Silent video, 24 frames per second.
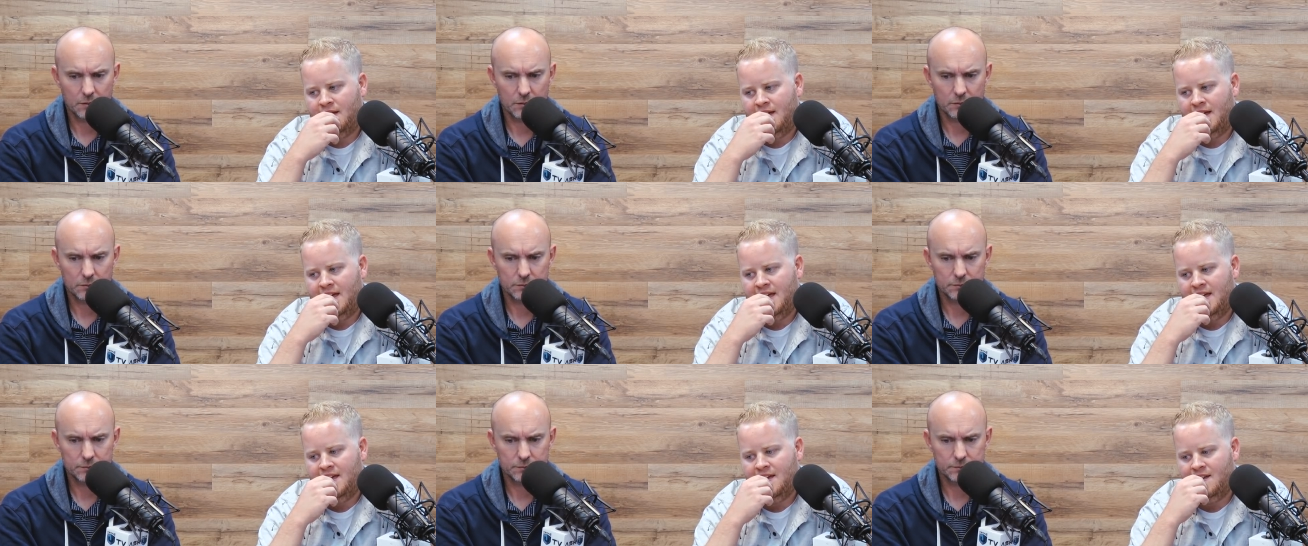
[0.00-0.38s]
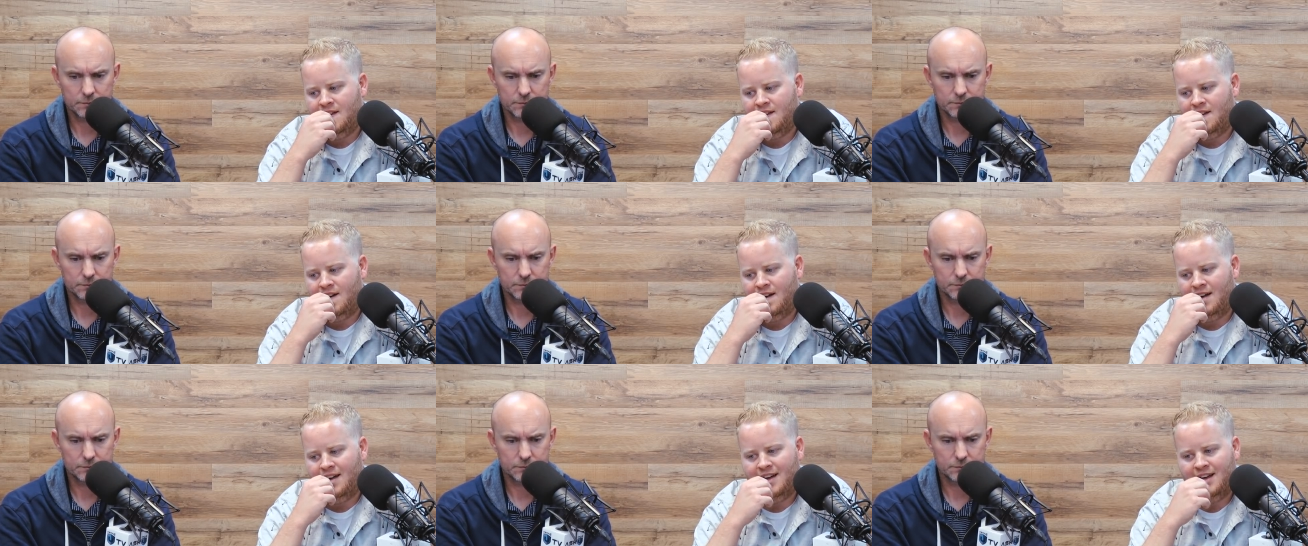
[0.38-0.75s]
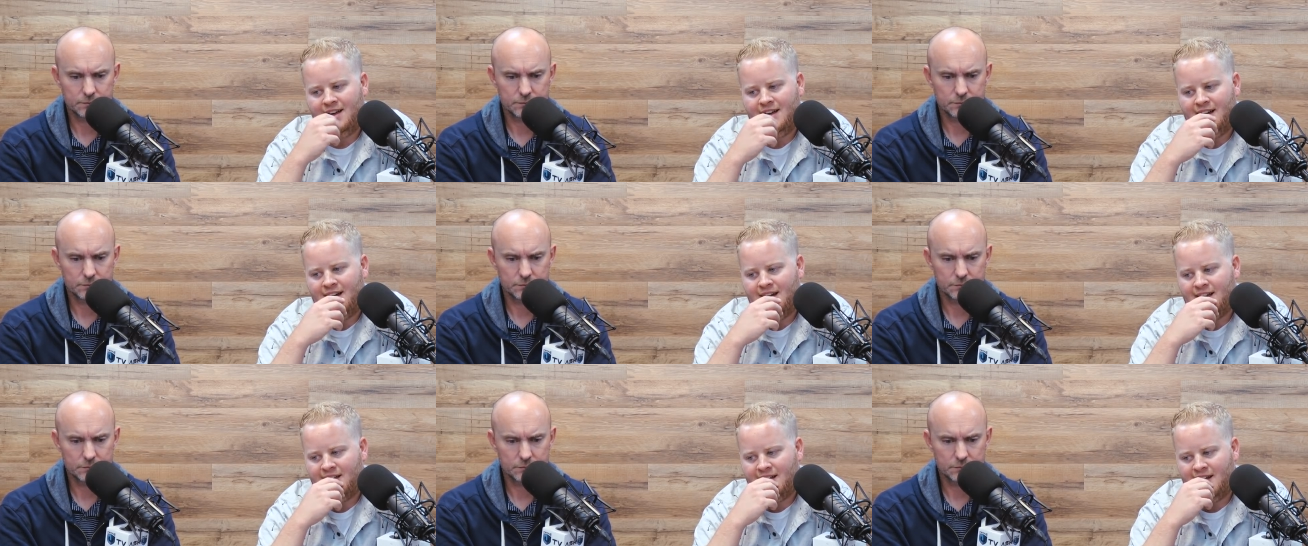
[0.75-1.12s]

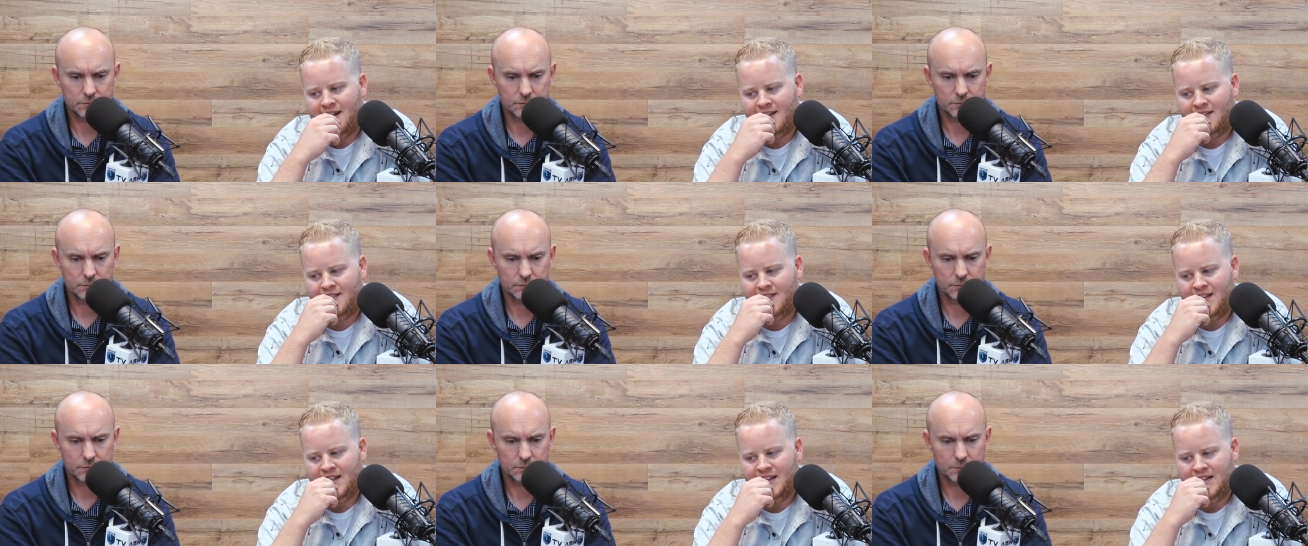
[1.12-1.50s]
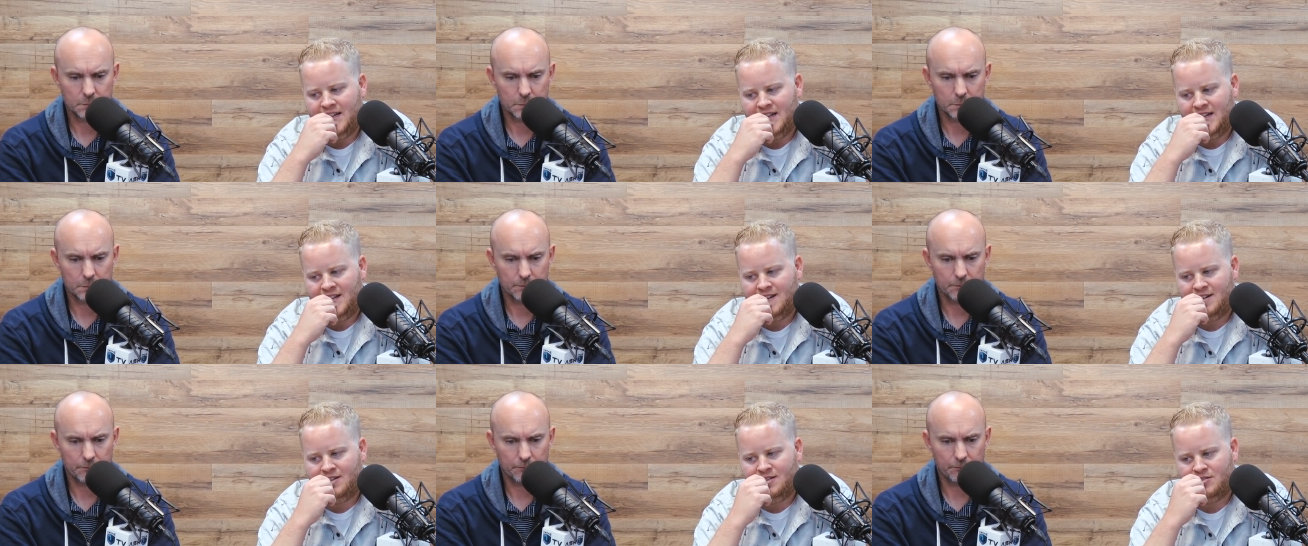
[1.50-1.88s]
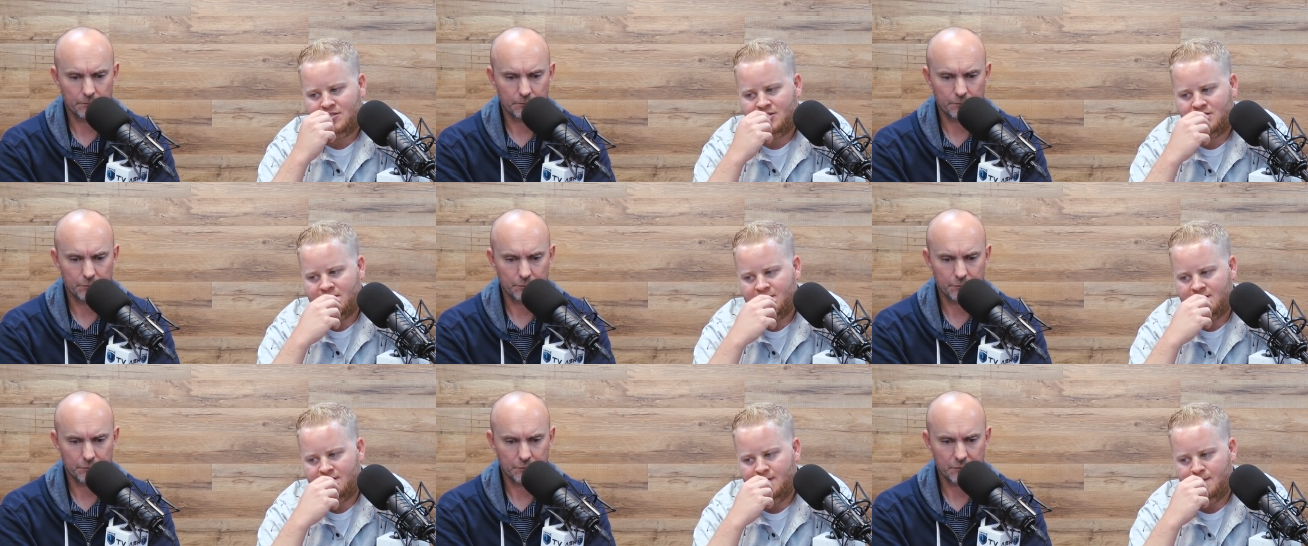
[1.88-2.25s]
Speaker 1: I think that their
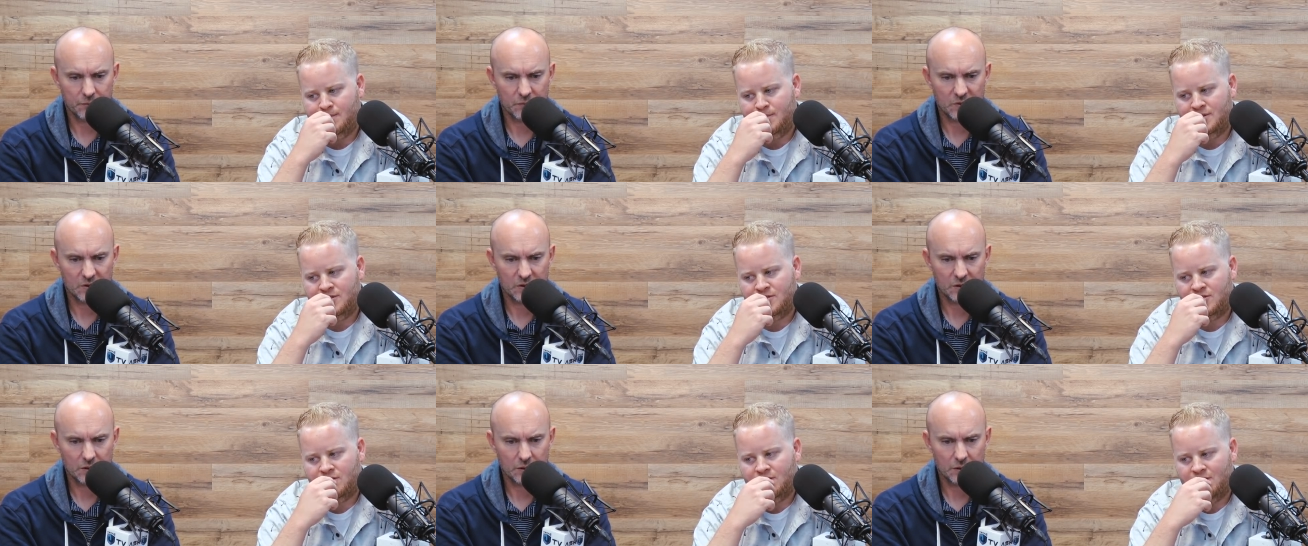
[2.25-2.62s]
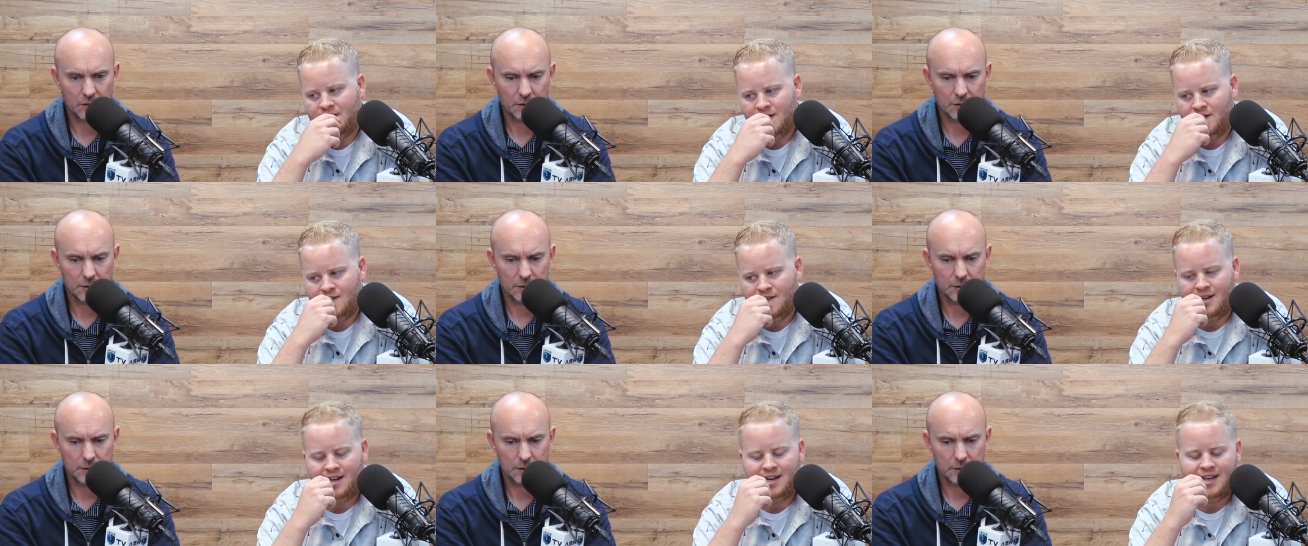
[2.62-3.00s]
system is good.